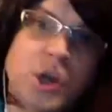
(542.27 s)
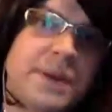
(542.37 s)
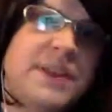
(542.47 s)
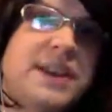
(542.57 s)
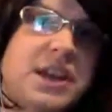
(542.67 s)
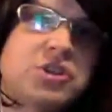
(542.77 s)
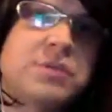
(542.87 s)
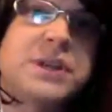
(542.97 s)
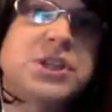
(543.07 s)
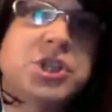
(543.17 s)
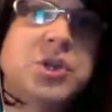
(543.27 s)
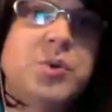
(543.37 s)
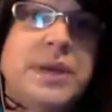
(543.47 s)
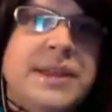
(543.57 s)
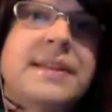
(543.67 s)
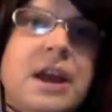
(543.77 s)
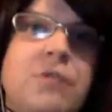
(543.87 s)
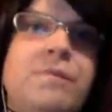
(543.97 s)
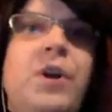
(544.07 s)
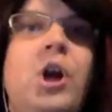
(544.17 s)
the detriment to his
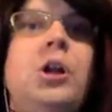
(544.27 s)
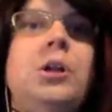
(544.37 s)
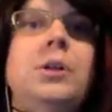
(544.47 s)
downfall.